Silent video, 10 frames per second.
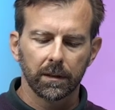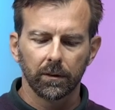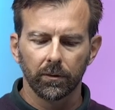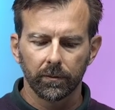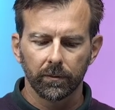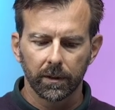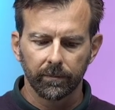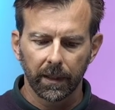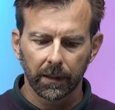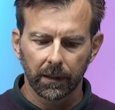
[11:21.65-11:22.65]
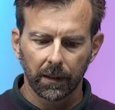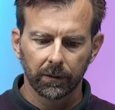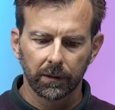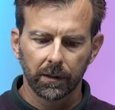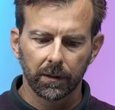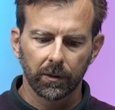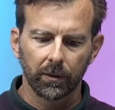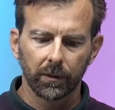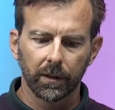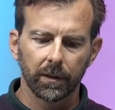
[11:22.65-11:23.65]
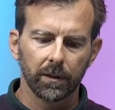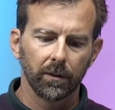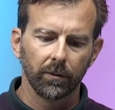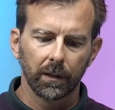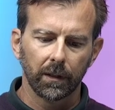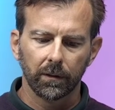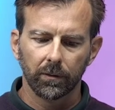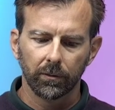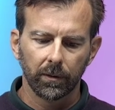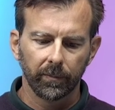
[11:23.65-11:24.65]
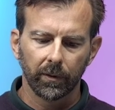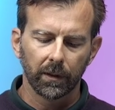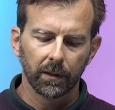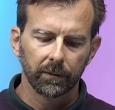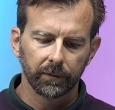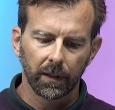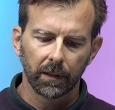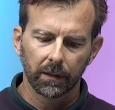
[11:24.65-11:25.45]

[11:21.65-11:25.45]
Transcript: knows which bank account it is, so there is no need to import any file.